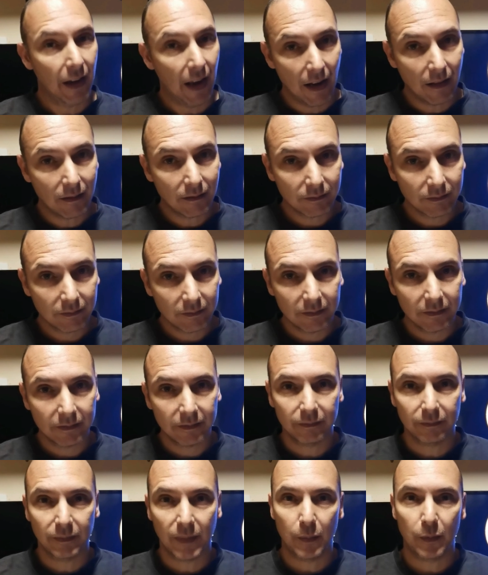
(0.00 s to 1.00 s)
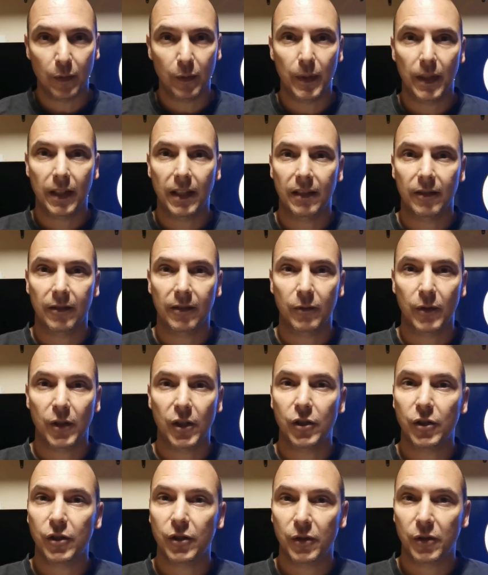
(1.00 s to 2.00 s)
again Maybe we can
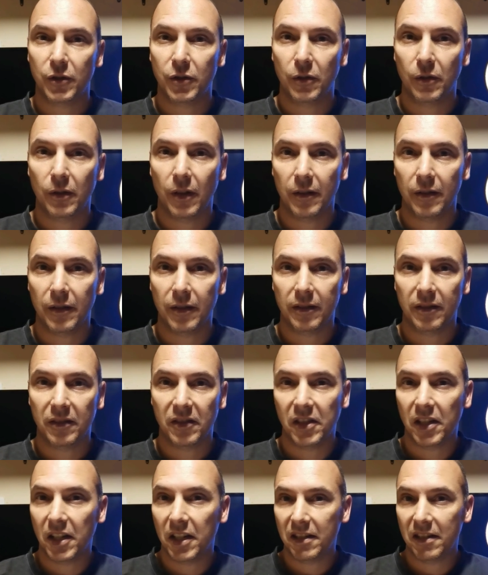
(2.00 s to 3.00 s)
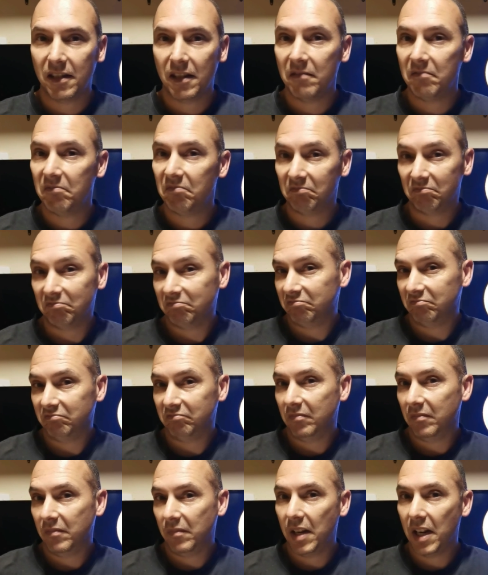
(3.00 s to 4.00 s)
reach 260
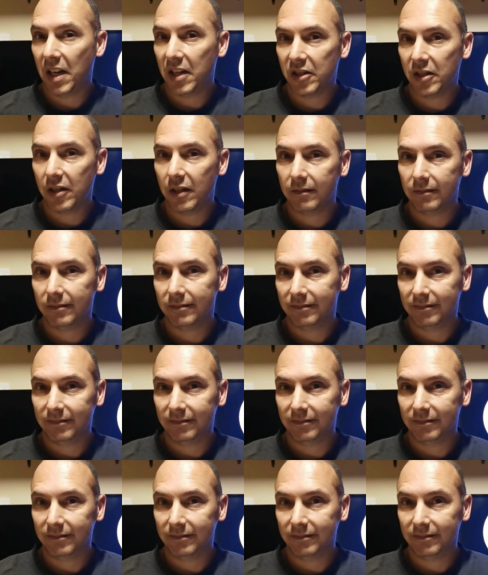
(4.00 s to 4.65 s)
next year?